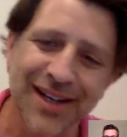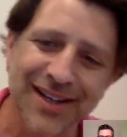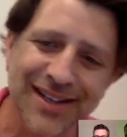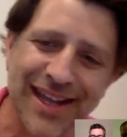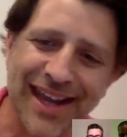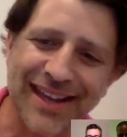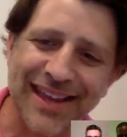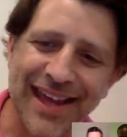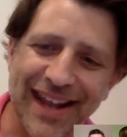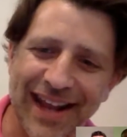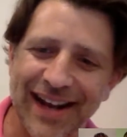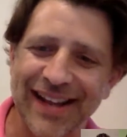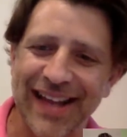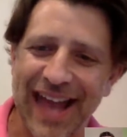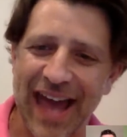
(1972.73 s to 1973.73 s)
take that
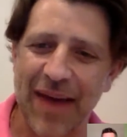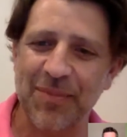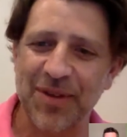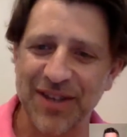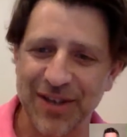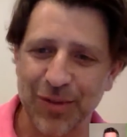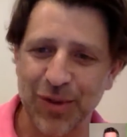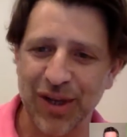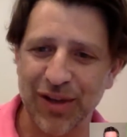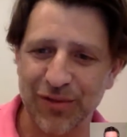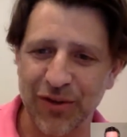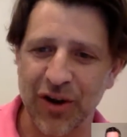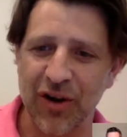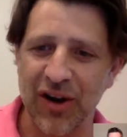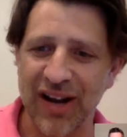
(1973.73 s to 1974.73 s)
out of the app until we can
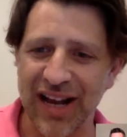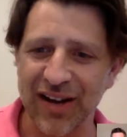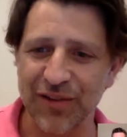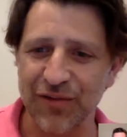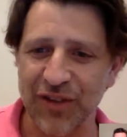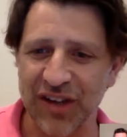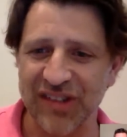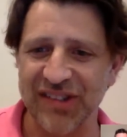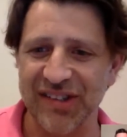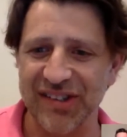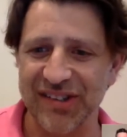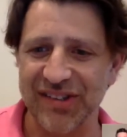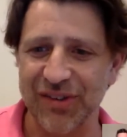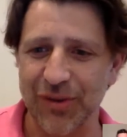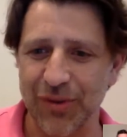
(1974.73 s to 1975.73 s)
figure out how to fix it.
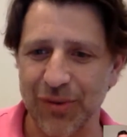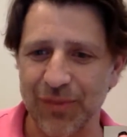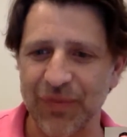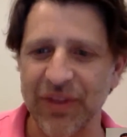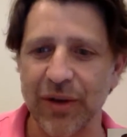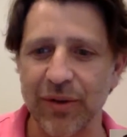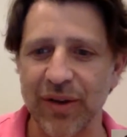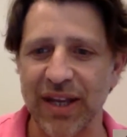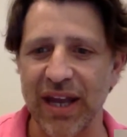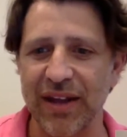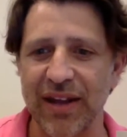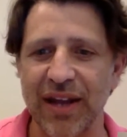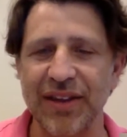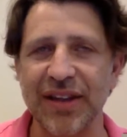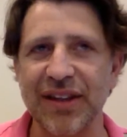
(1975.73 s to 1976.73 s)
So,
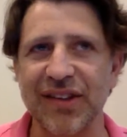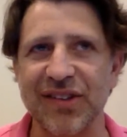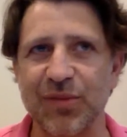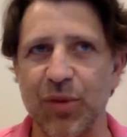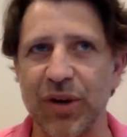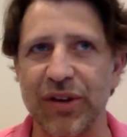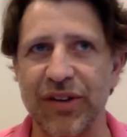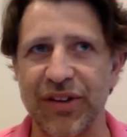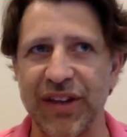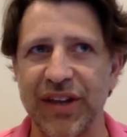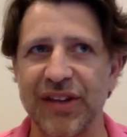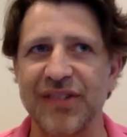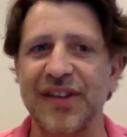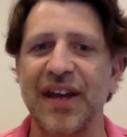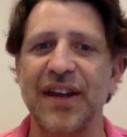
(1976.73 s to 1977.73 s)
again, I think this is one of the
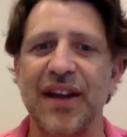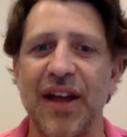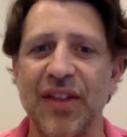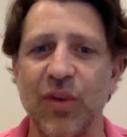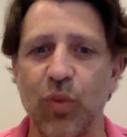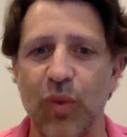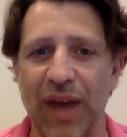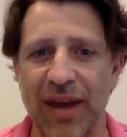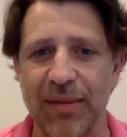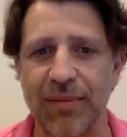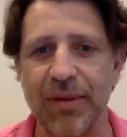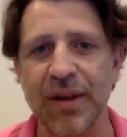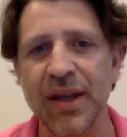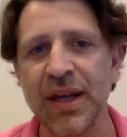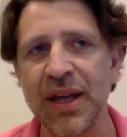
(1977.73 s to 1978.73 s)
things that on the
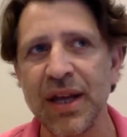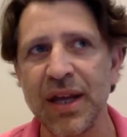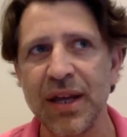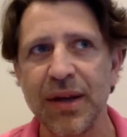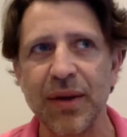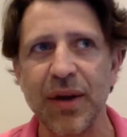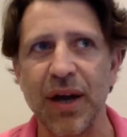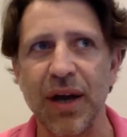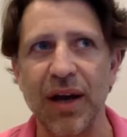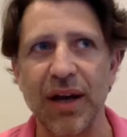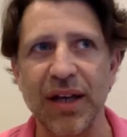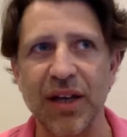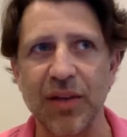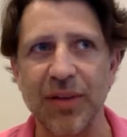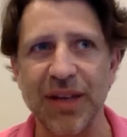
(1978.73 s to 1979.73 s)
web,
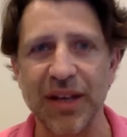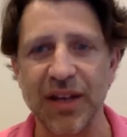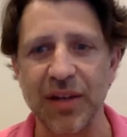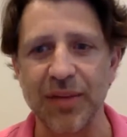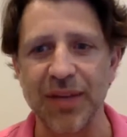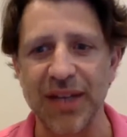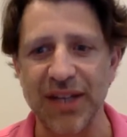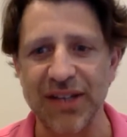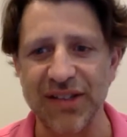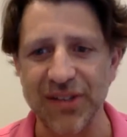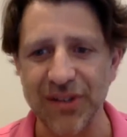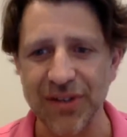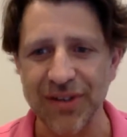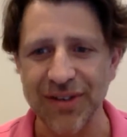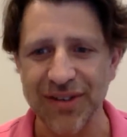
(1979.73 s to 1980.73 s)
it'll be a little bit
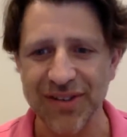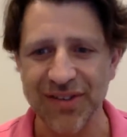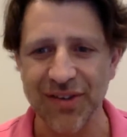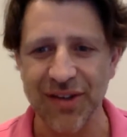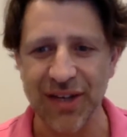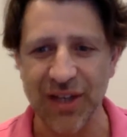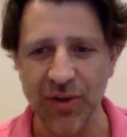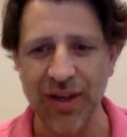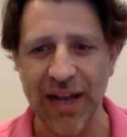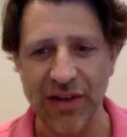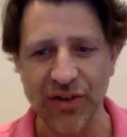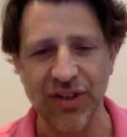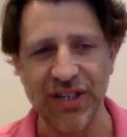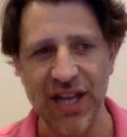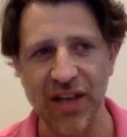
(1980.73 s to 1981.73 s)
easier so that you can
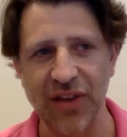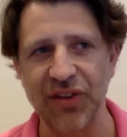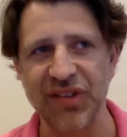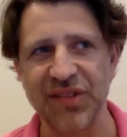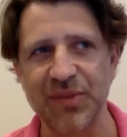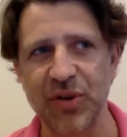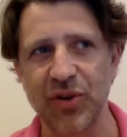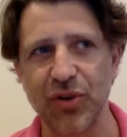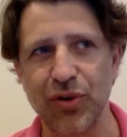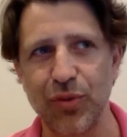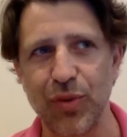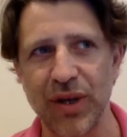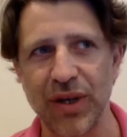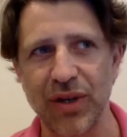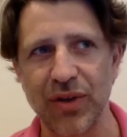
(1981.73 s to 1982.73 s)
actually tell Spiro
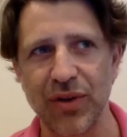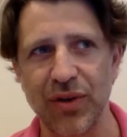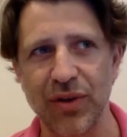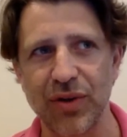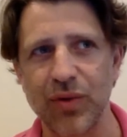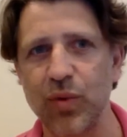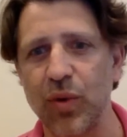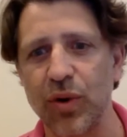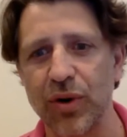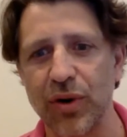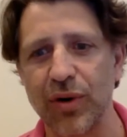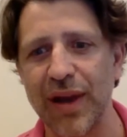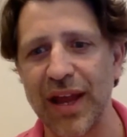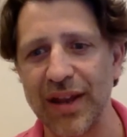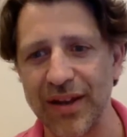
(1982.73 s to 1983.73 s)
what your
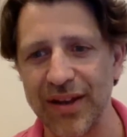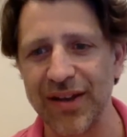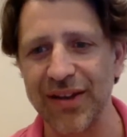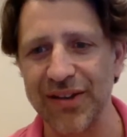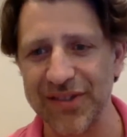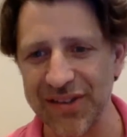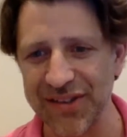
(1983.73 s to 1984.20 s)
quarter end is